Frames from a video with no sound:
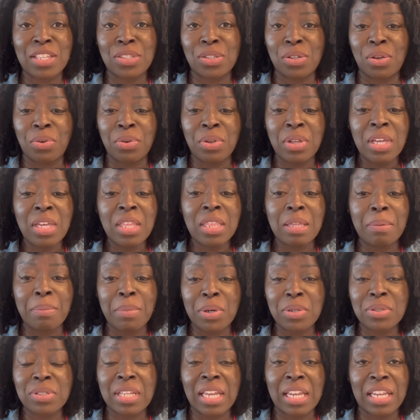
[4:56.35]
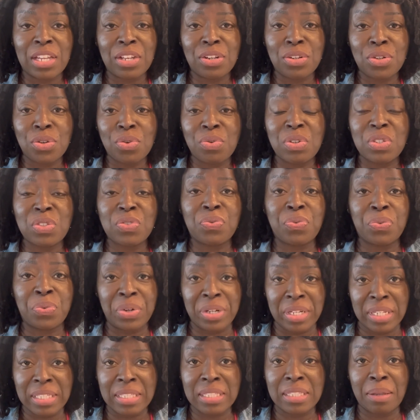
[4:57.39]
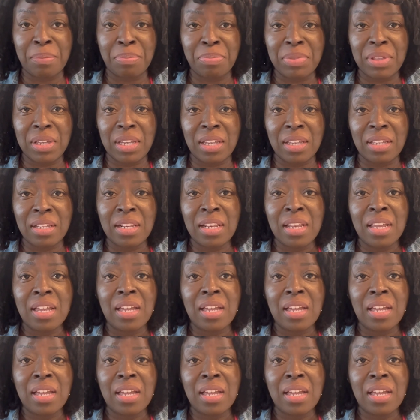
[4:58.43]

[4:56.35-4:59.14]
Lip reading: So the most I can do is freeze something.